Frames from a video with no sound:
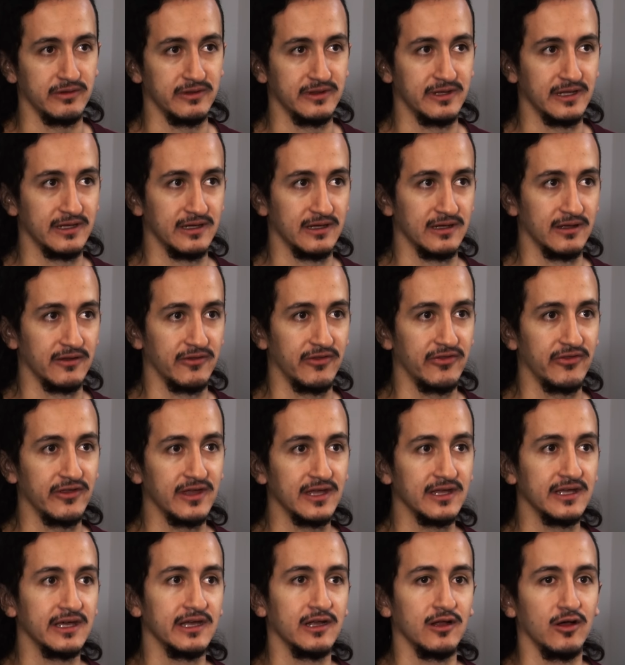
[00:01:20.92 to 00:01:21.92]
the
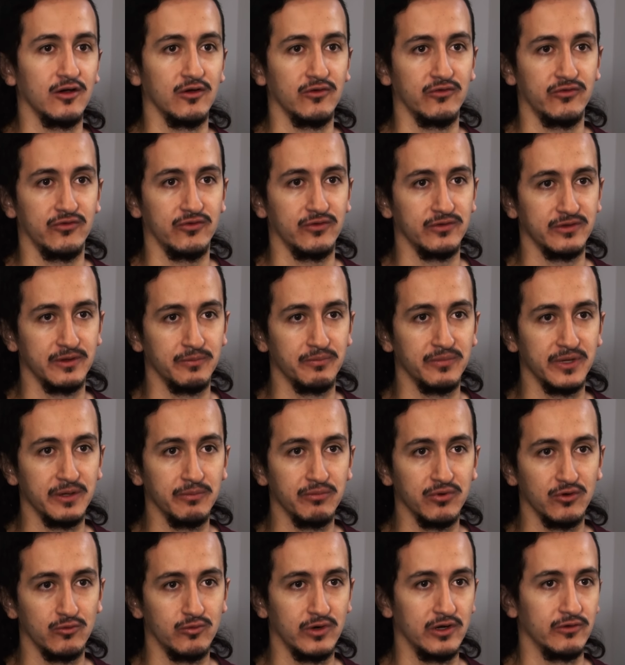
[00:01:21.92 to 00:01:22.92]
thinking of the
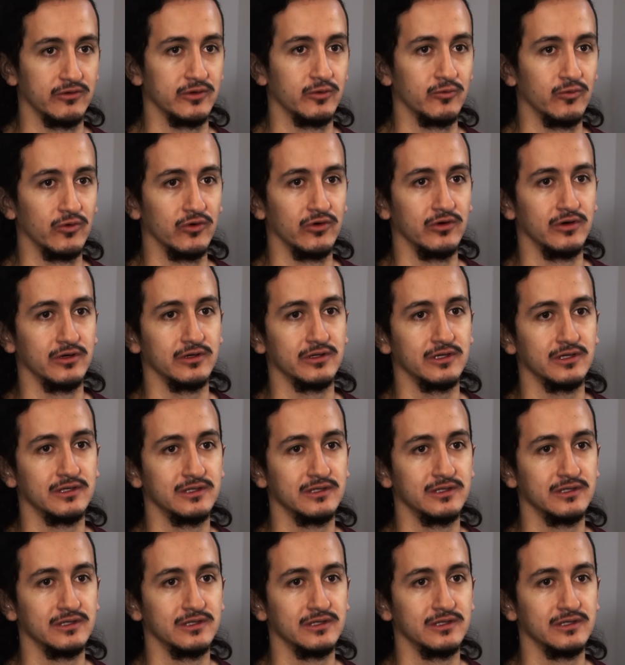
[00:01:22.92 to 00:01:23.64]
people around the world,